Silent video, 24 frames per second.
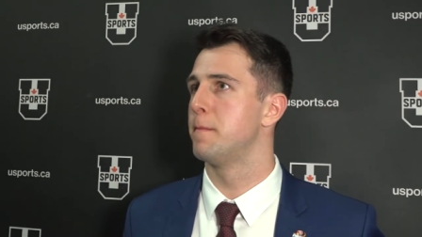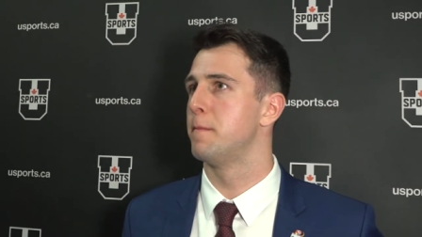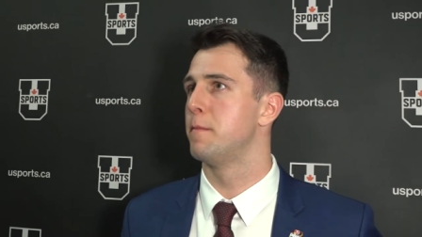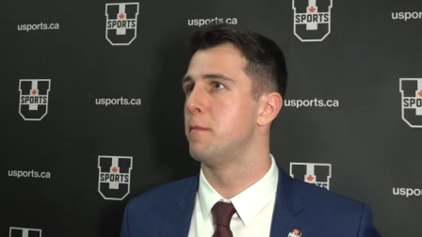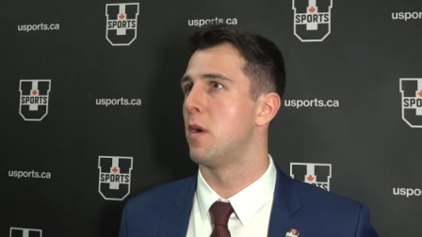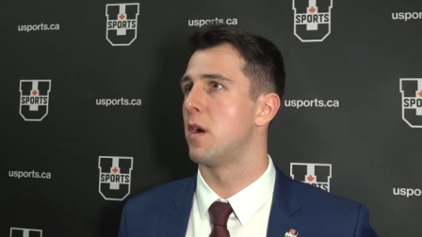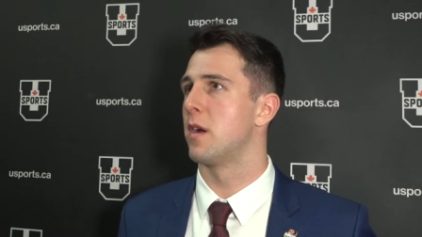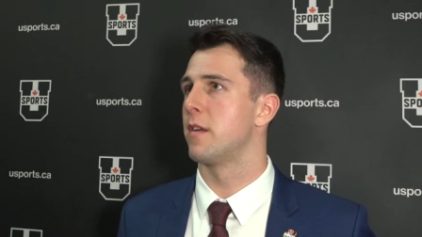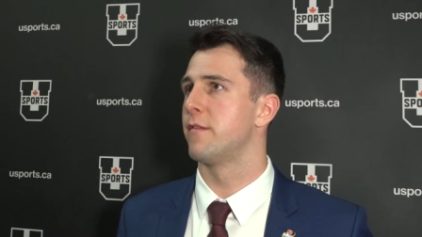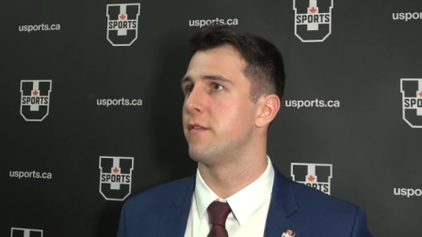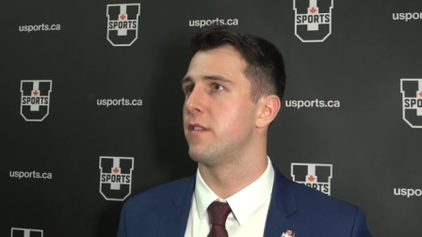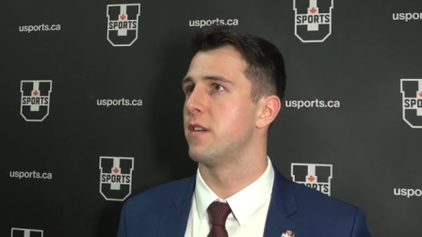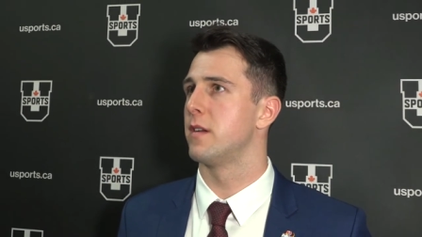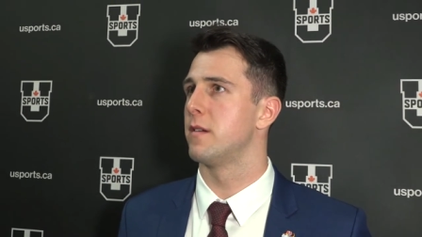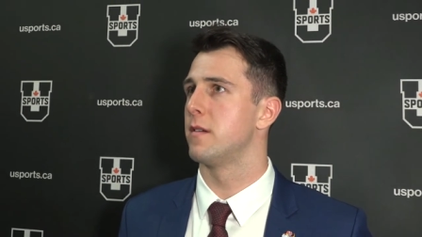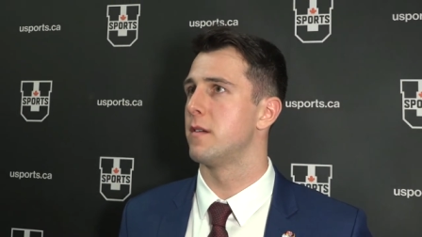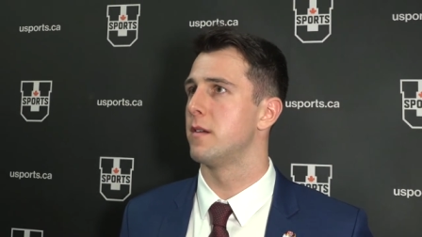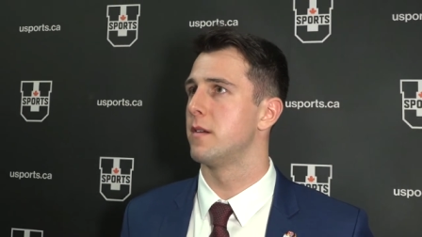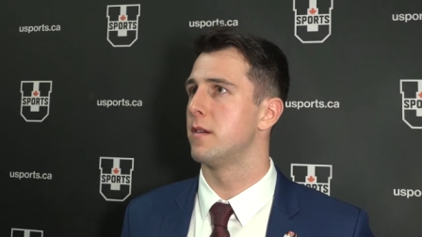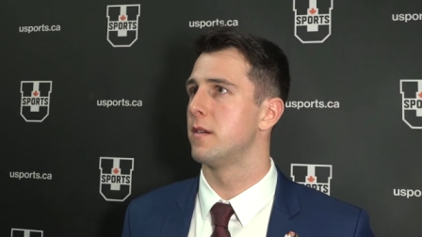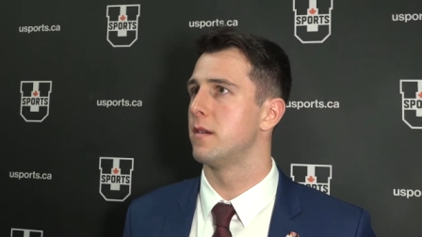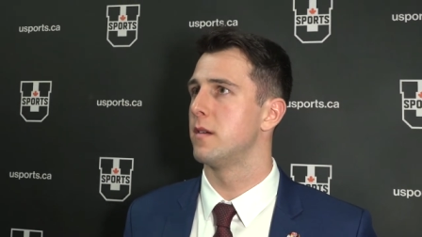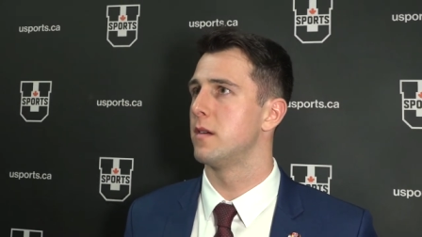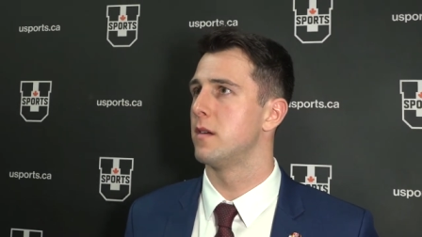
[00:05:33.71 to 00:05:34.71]
not having
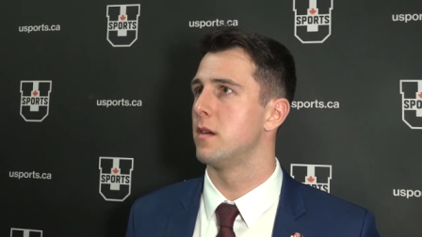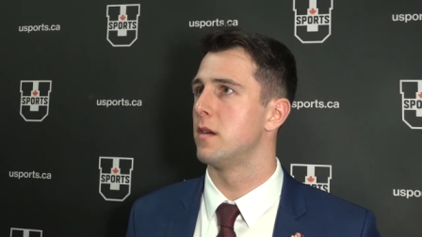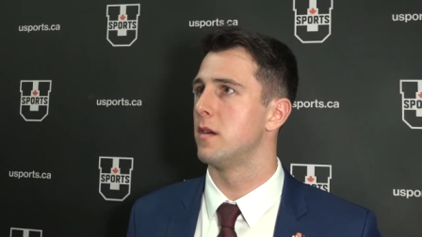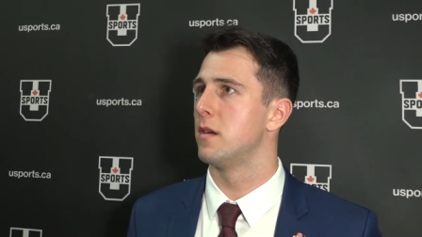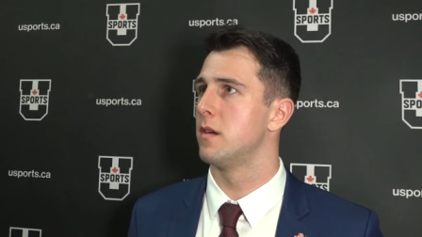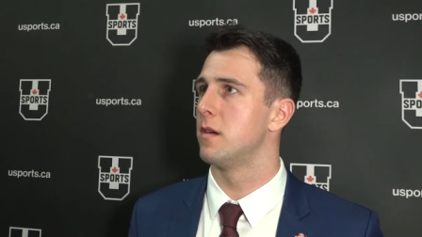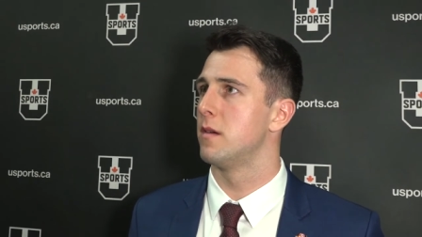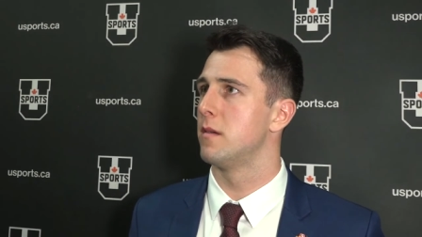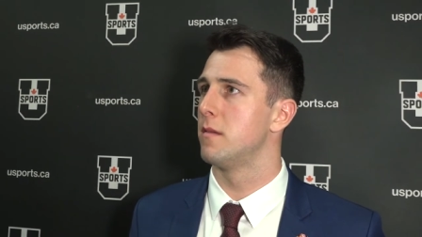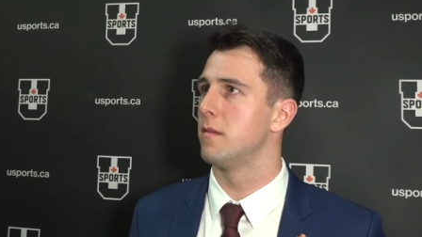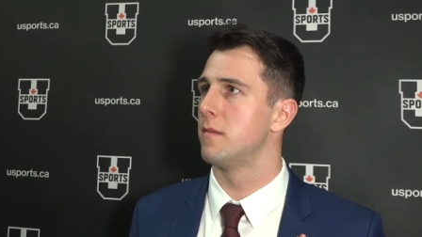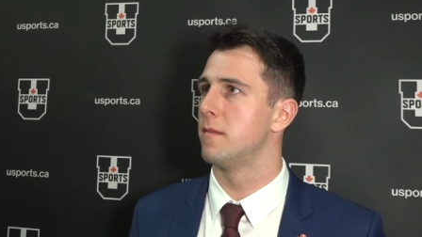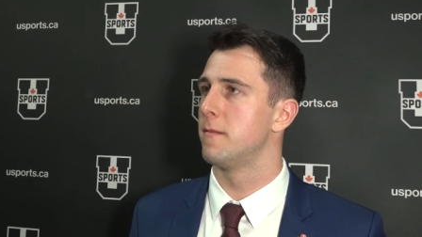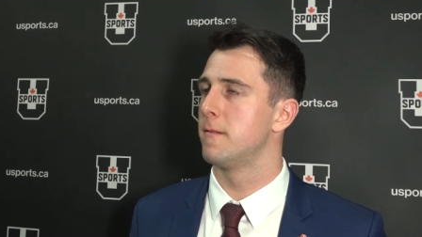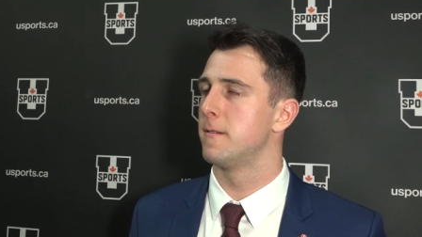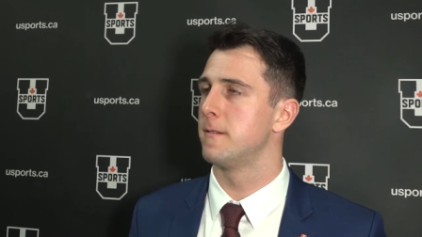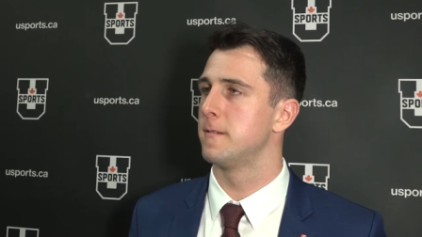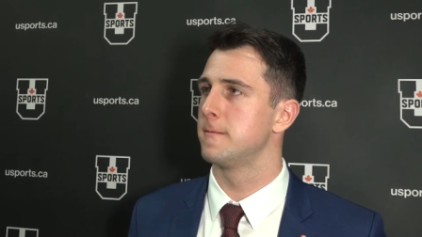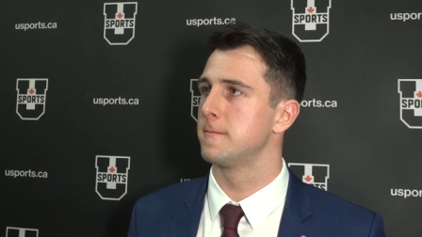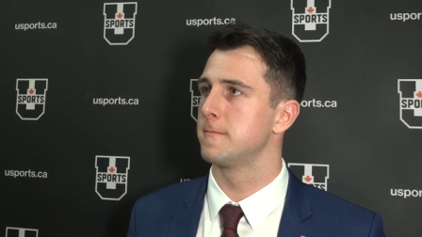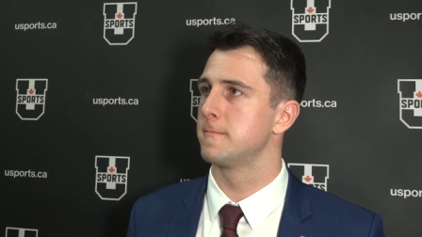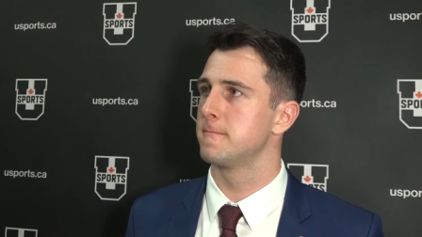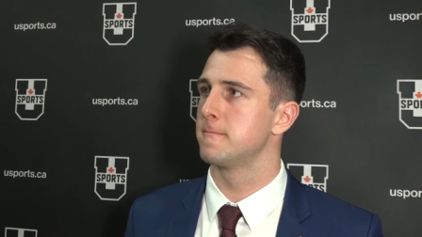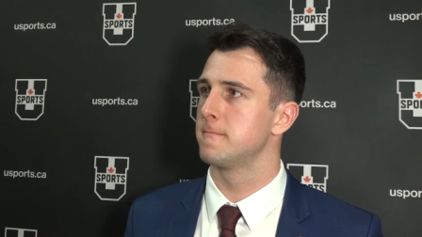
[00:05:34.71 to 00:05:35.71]
a Canadian
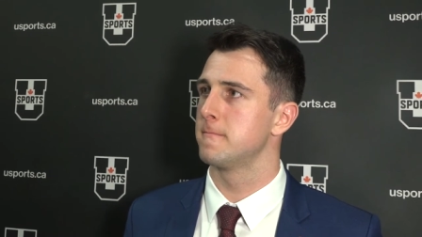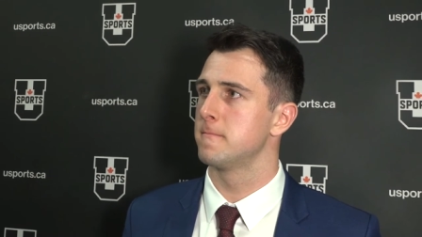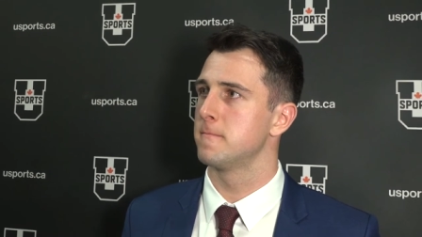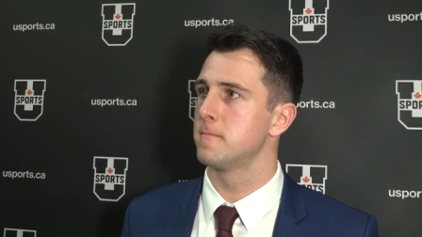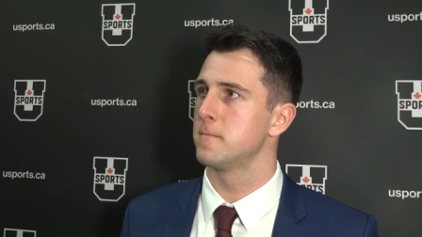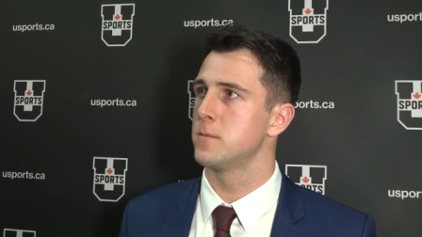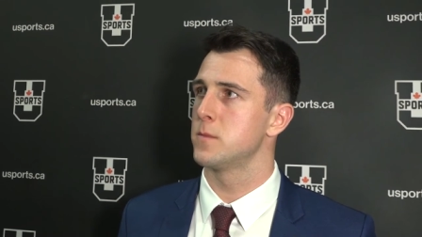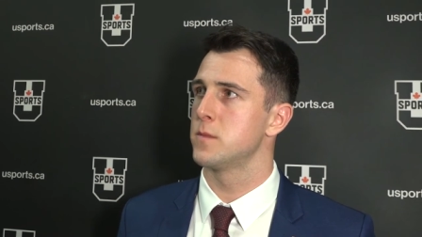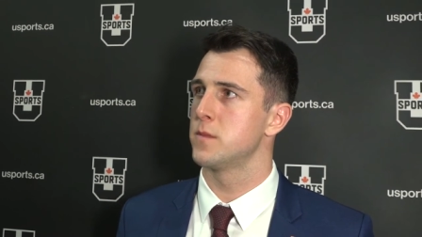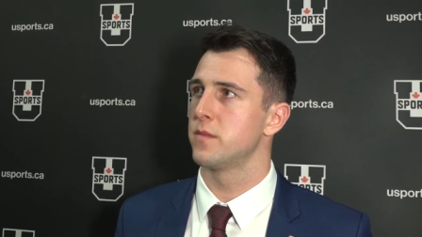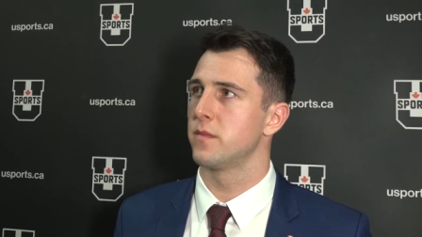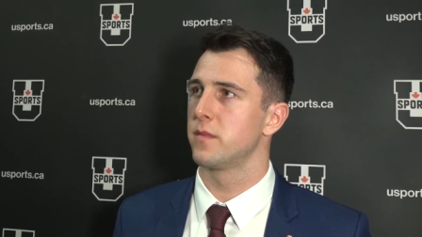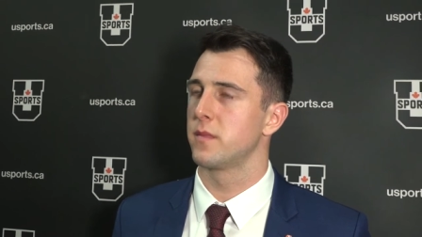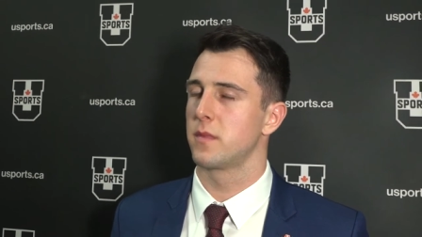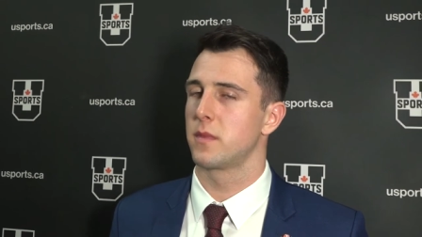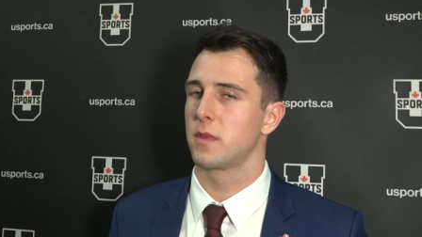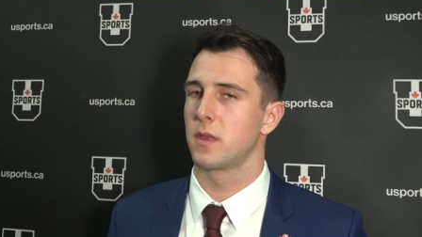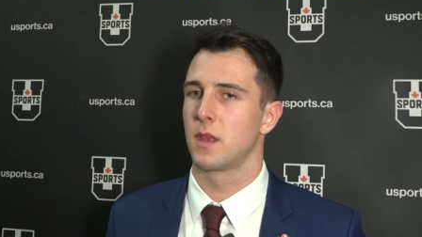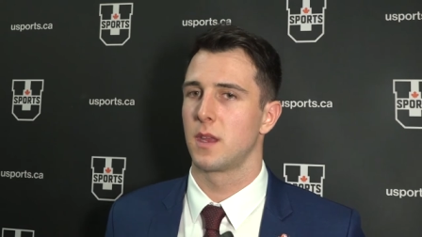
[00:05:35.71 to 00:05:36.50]
quarterback in the CFL and saying,